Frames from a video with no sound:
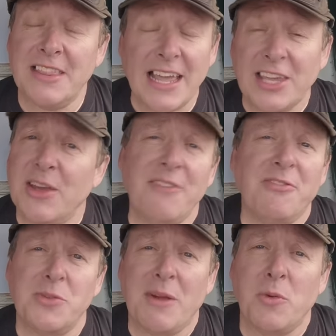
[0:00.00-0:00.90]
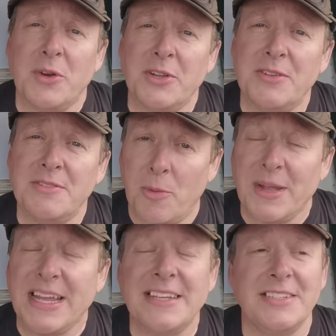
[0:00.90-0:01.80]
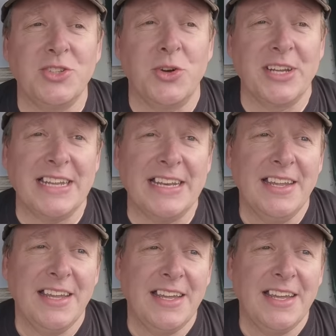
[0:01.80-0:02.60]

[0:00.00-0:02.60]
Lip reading: Thank you to everyone who commented and joined in.